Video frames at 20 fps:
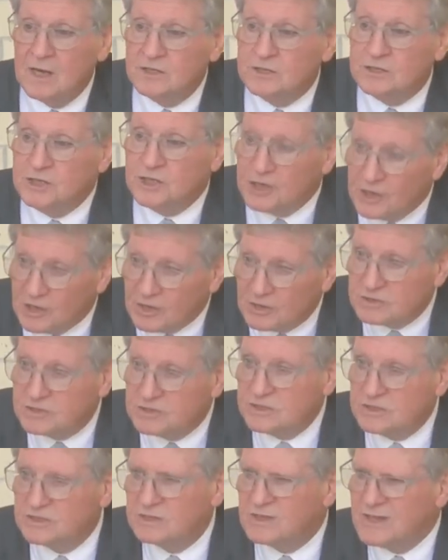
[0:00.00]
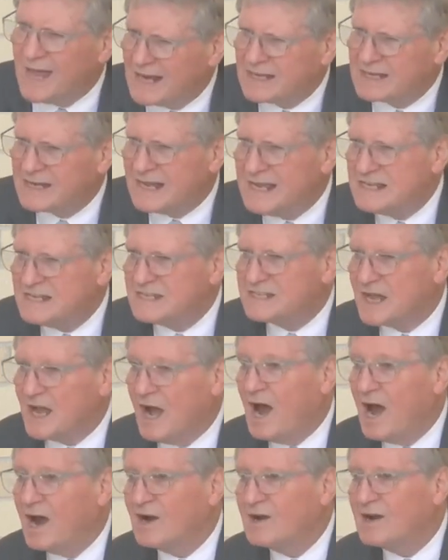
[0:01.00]
Church. That is
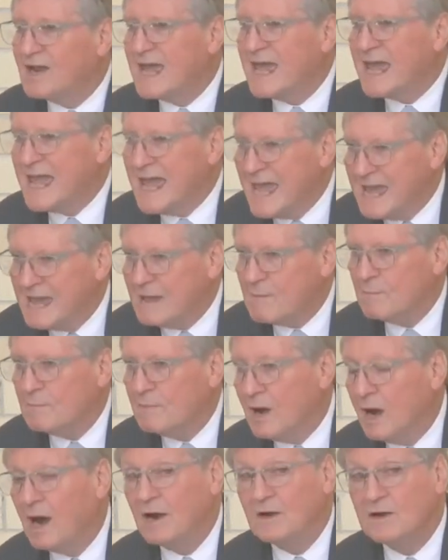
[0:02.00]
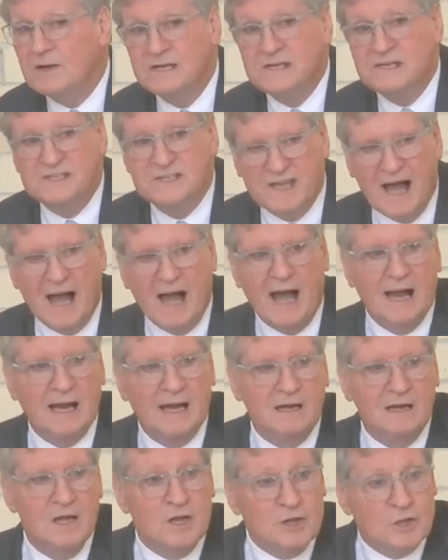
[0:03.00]
our aim, our desire,
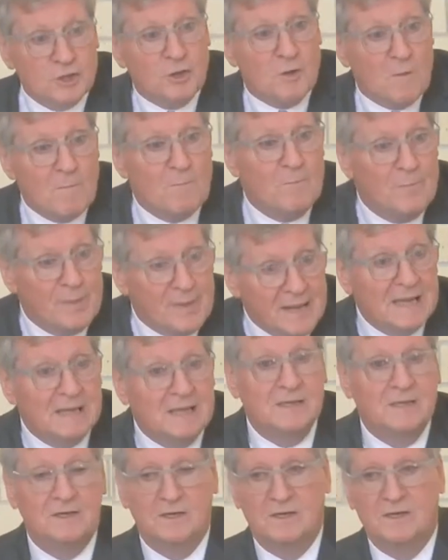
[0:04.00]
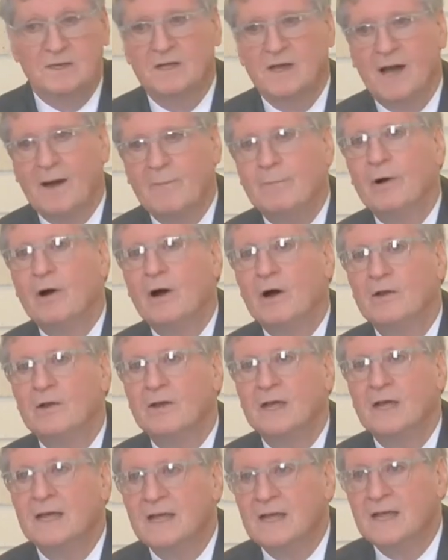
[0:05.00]
to build upon
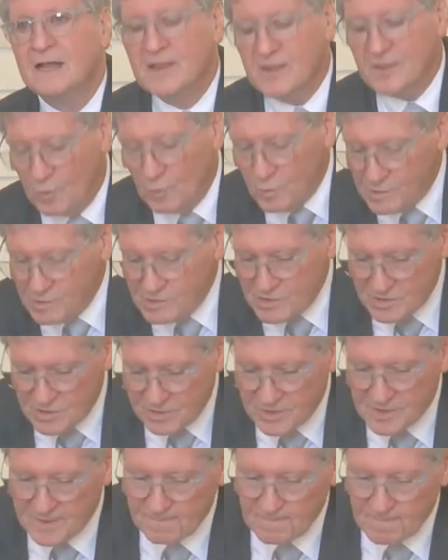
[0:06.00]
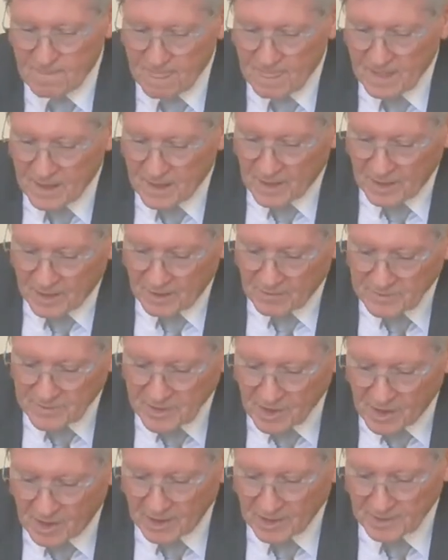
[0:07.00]
the Word of
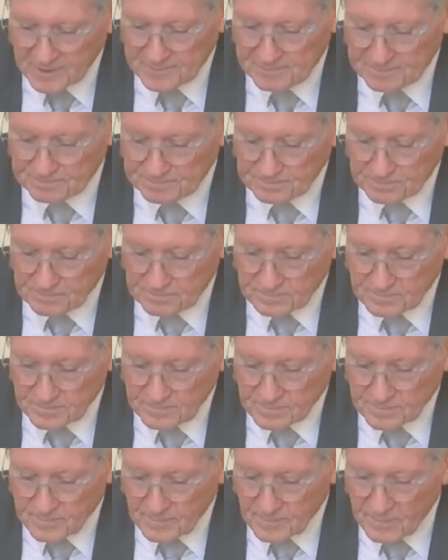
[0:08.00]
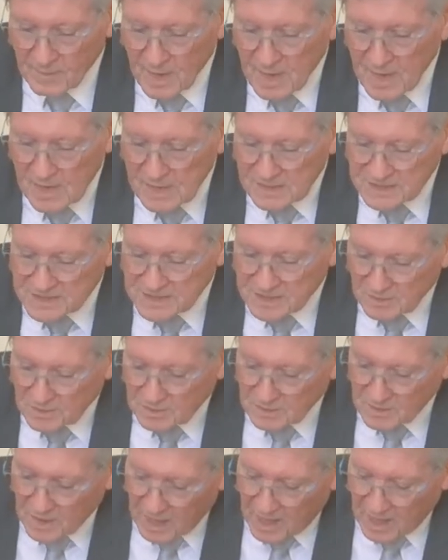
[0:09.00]
God.
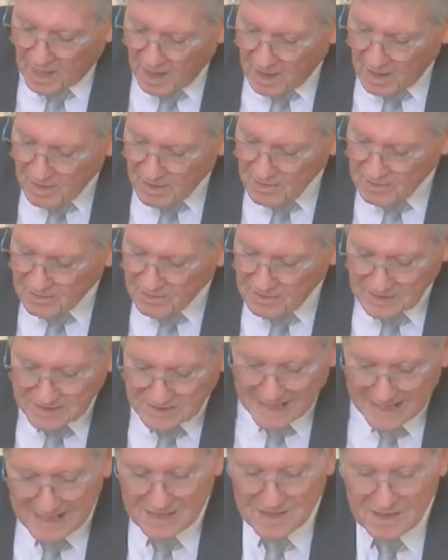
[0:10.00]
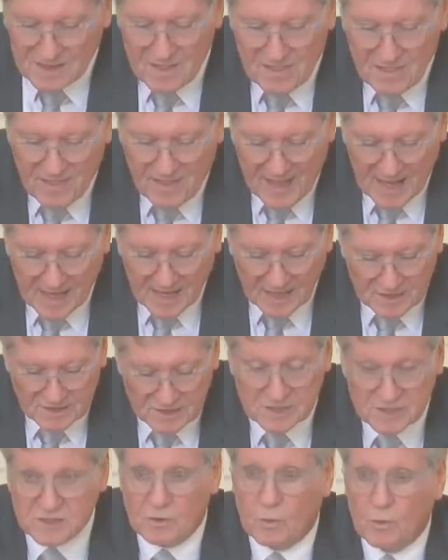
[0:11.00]
So how did
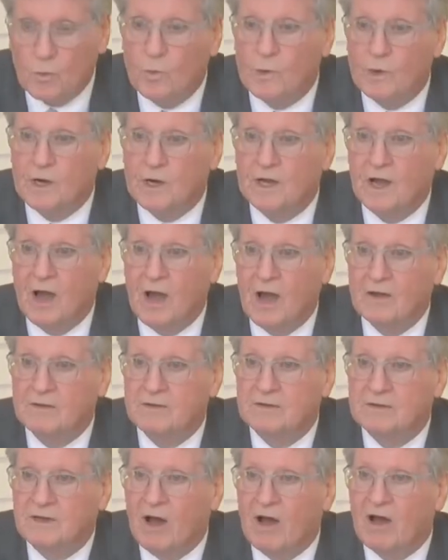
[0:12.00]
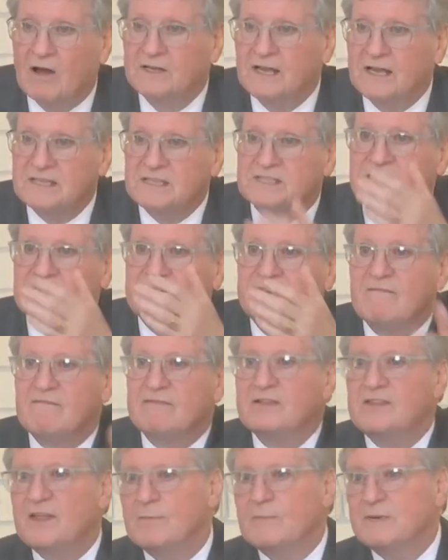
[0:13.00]
things work out? God has
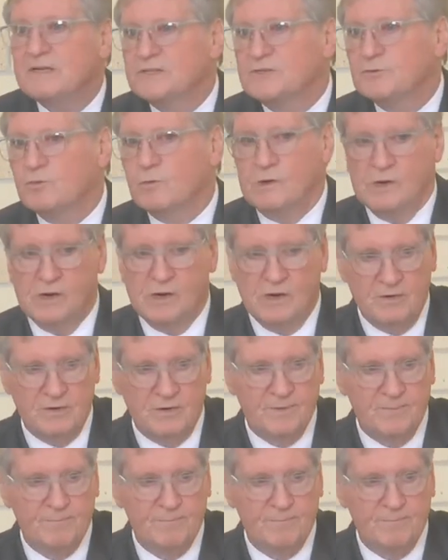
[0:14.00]
given them His Word.